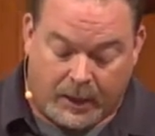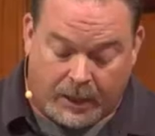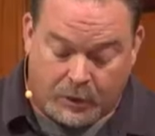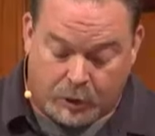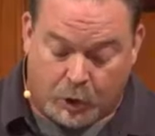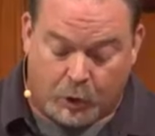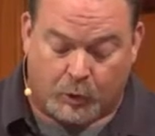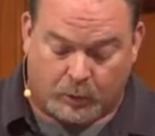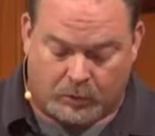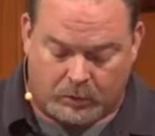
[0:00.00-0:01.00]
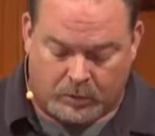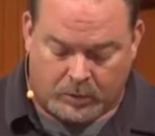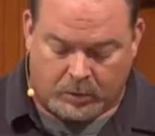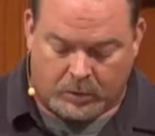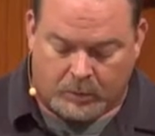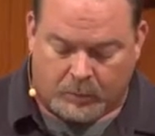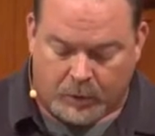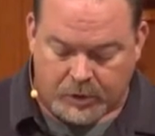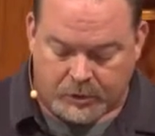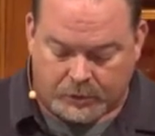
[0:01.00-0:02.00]
internal
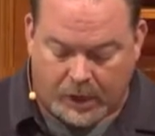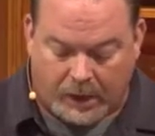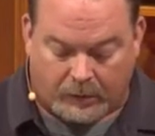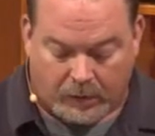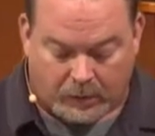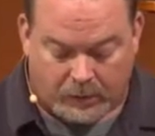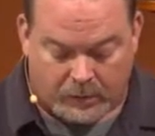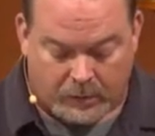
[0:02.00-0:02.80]
personal dialogue.